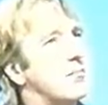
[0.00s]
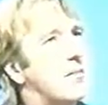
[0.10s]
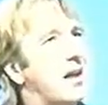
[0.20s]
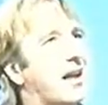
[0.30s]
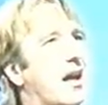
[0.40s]

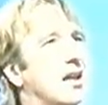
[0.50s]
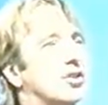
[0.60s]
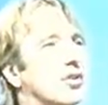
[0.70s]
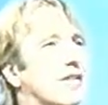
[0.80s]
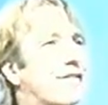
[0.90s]
my
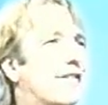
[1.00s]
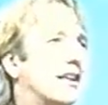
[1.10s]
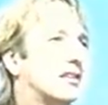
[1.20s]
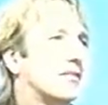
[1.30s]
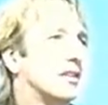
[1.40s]
character on the
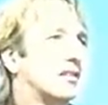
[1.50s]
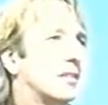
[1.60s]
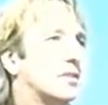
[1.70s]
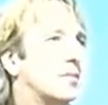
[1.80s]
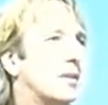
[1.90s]
face of it
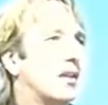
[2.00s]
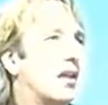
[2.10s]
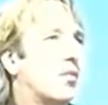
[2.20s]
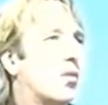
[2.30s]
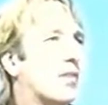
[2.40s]
seems to be
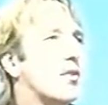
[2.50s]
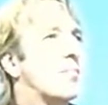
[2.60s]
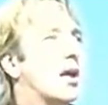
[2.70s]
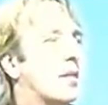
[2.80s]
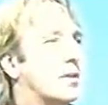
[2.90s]
like one of the
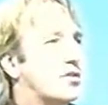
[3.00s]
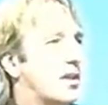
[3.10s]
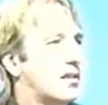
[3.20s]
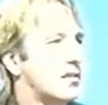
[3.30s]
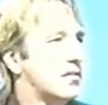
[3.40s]

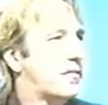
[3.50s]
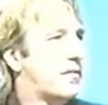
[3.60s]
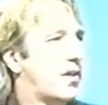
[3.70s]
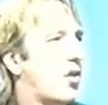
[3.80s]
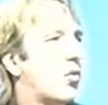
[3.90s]
perpetrators
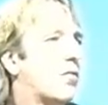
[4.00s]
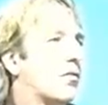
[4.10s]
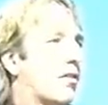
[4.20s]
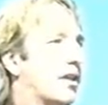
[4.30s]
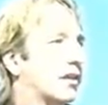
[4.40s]
of the
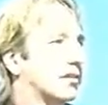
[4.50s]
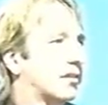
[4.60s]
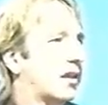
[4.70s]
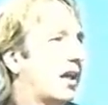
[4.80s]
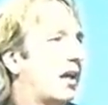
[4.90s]
awful
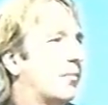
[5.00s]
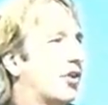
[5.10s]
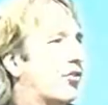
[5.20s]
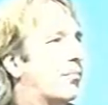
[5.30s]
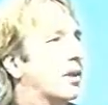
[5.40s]
things that are
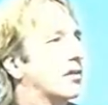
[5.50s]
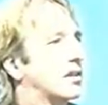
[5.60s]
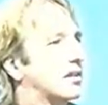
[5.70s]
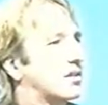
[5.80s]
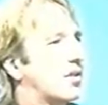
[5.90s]
happening to
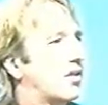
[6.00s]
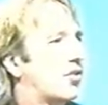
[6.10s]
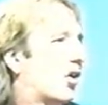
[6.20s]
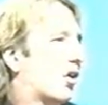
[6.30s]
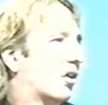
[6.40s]
buildings
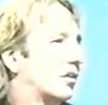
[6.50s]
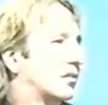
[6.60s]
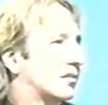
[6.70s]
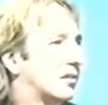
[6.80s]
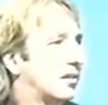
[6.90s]
around
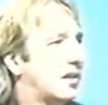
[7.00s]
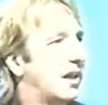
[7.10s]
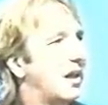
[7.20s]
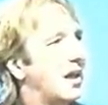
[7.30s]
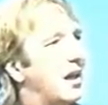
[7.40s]
Docklands, and
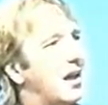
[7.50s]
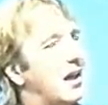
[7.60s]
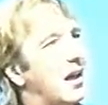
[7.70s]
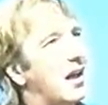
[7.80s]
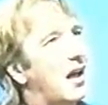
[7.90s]

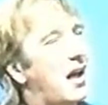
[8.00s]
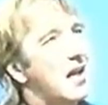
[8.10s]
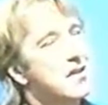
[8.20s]
I